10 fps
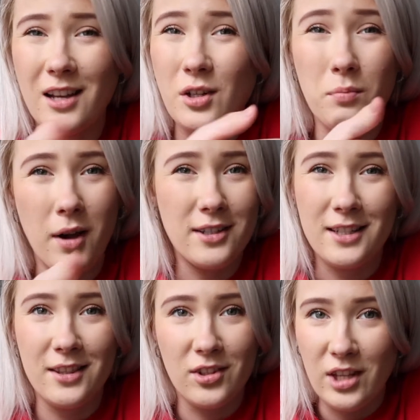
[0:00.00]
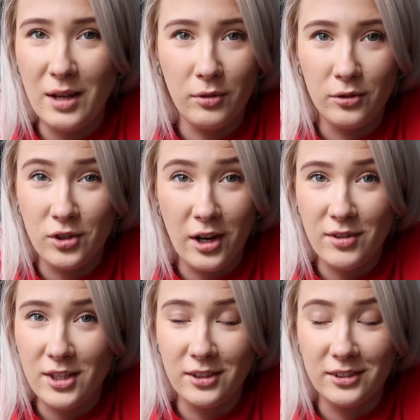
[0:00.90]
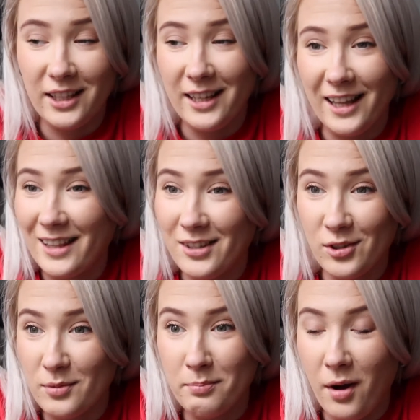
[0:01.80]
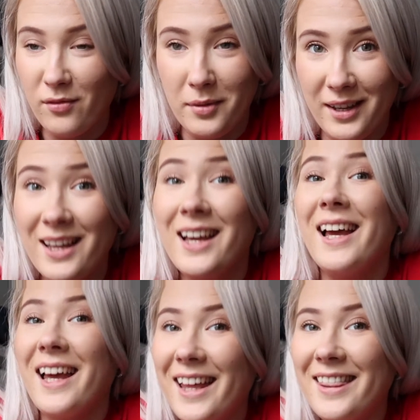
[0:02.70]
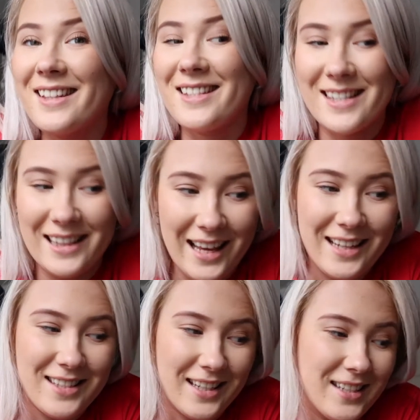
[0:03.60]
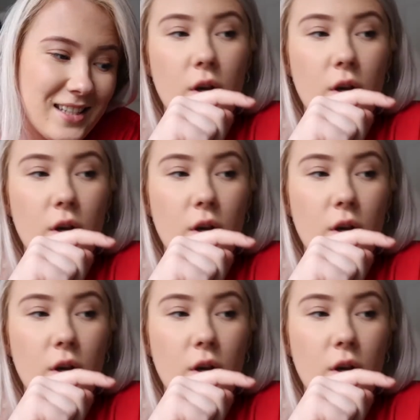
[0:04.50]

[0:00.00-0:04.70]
I don't mind eating the same lunch every single day, like that doesn't bother me in the slightest.